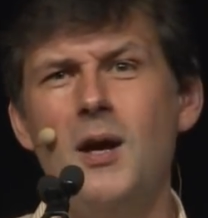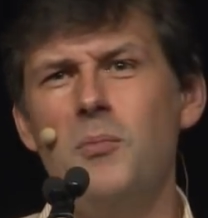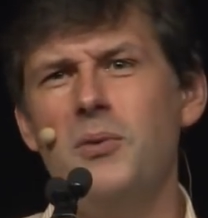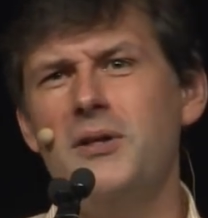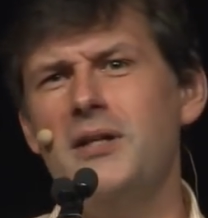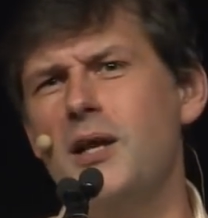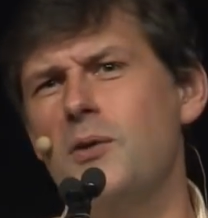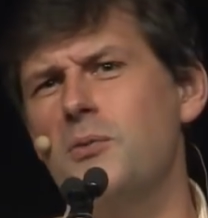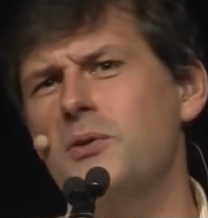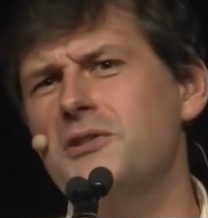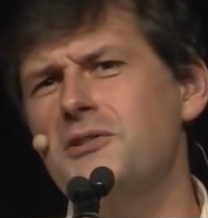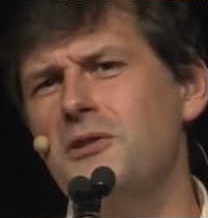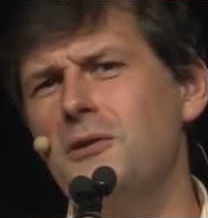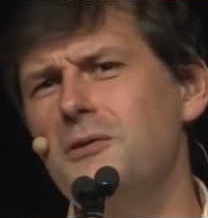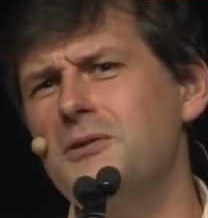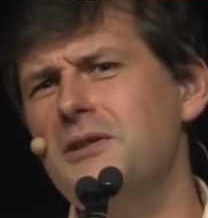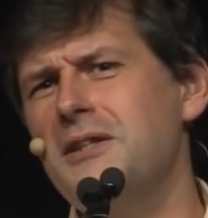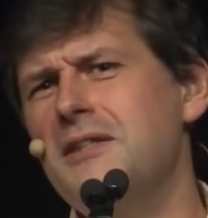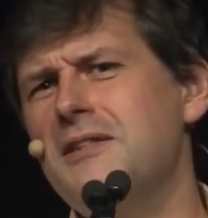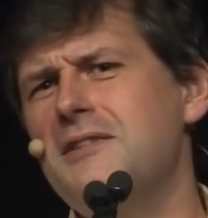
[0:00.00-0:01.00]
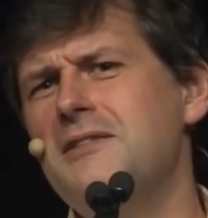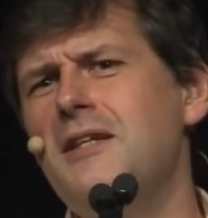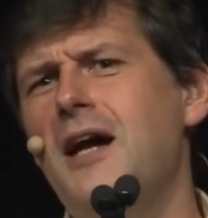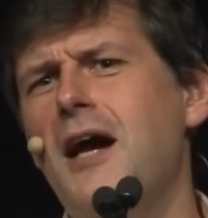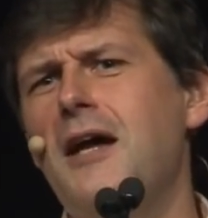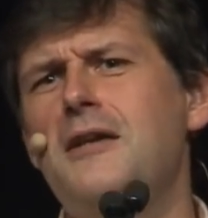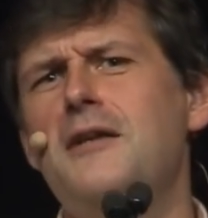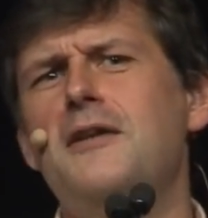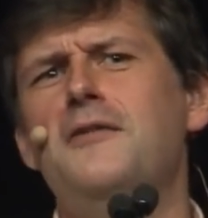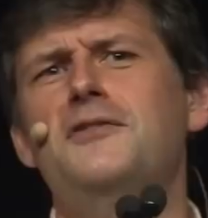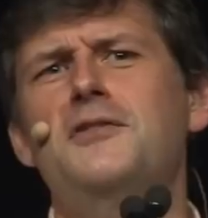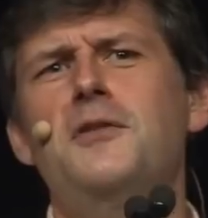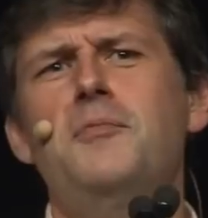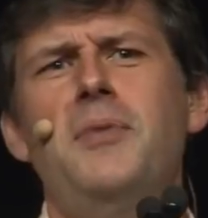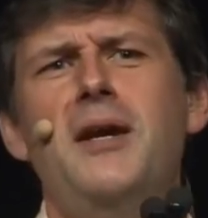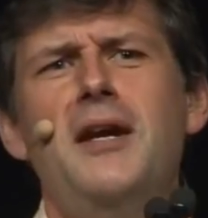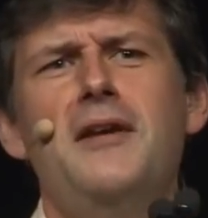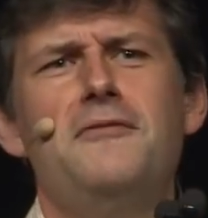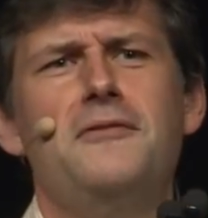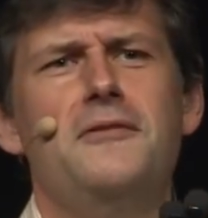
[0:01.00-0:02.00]
But yet we're told that it's not enough to
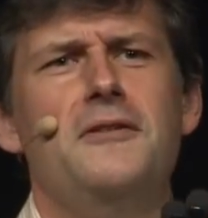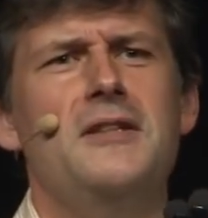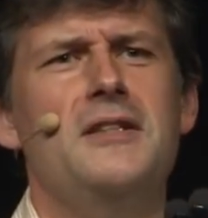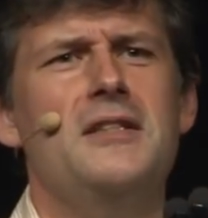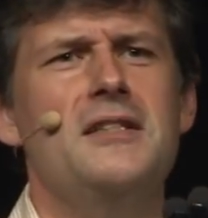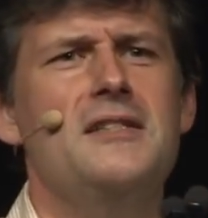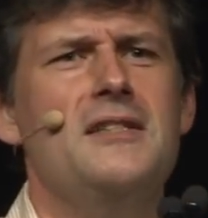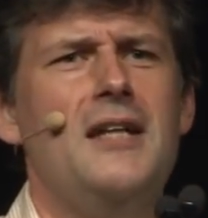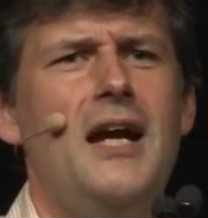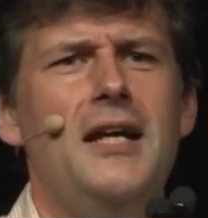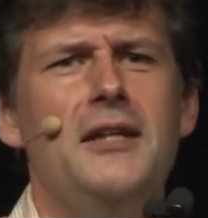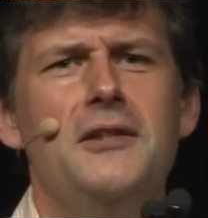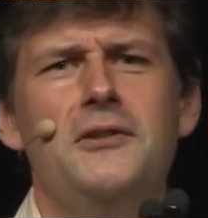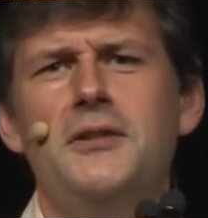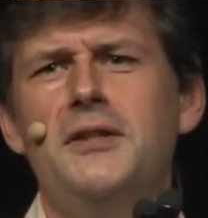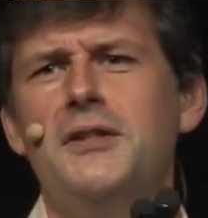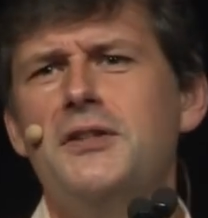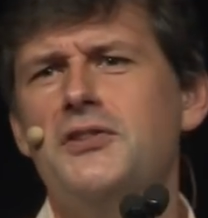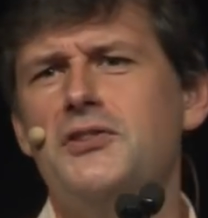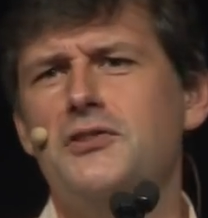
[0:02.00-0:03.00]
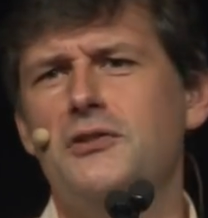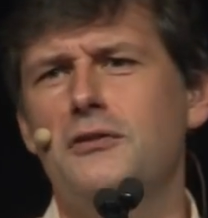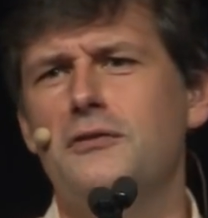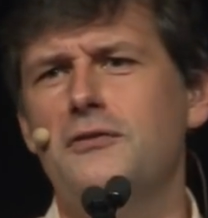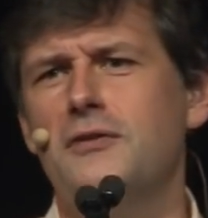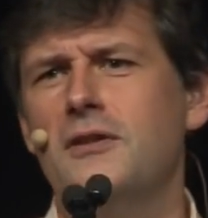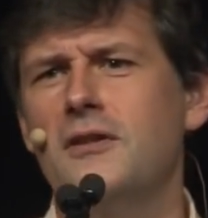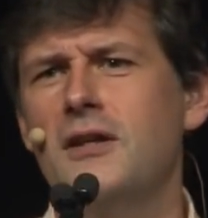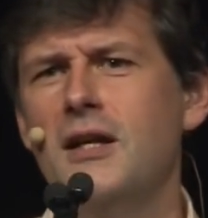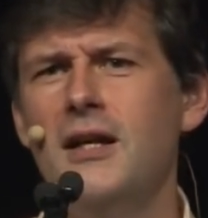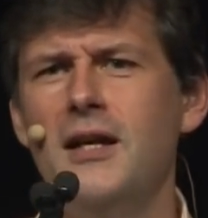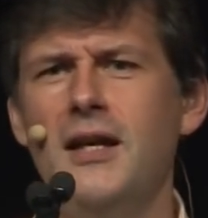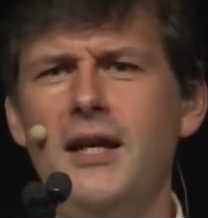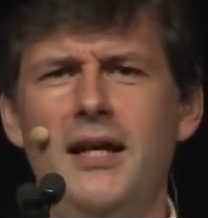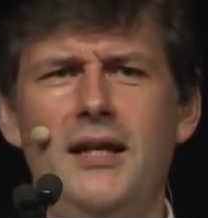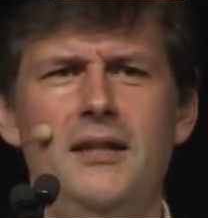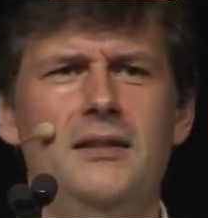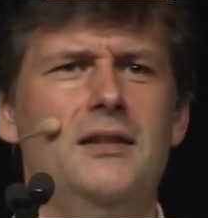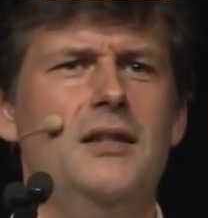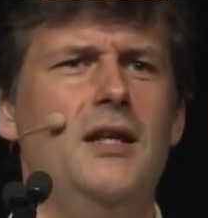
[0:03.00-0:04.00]
pay for a designer and a server
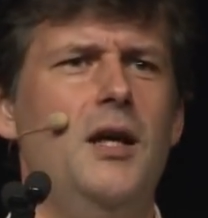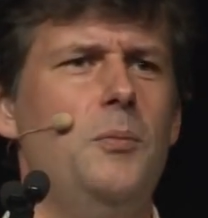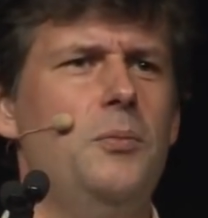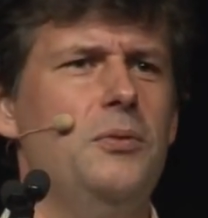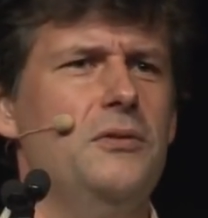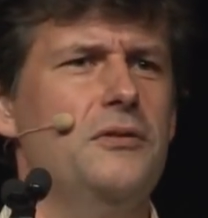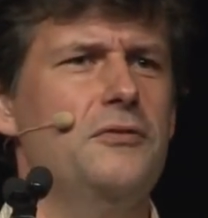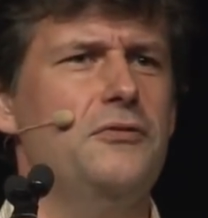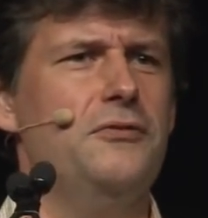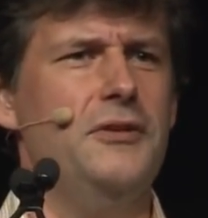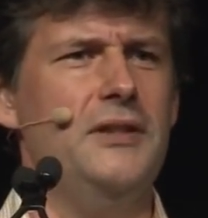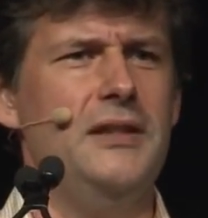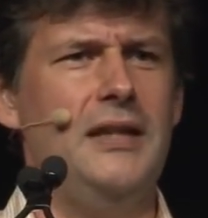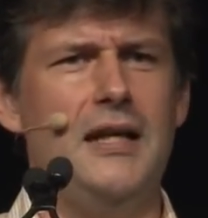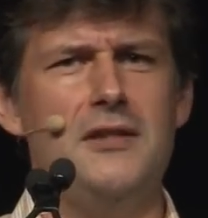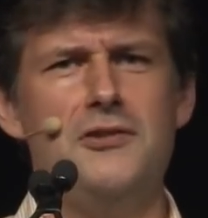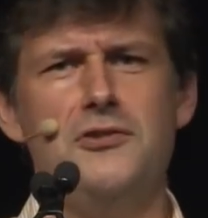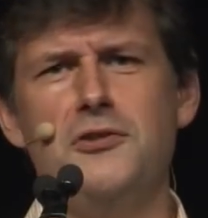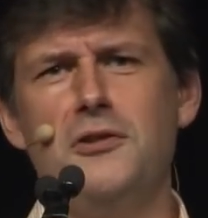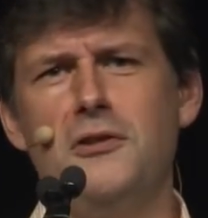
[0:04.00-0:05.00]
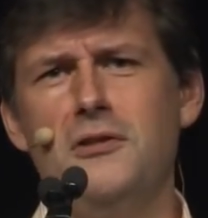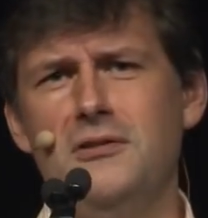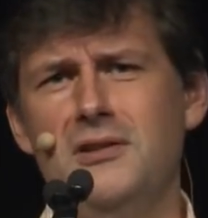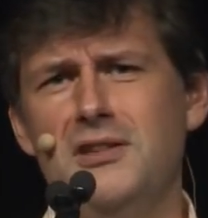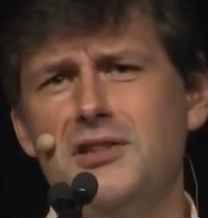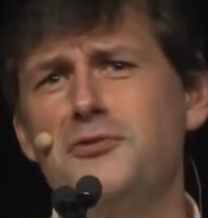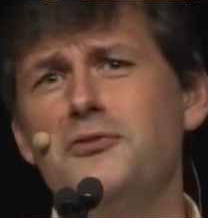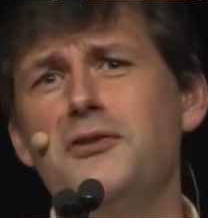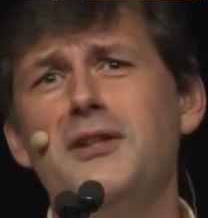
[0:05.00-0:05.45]
and a couple of freelance journalists.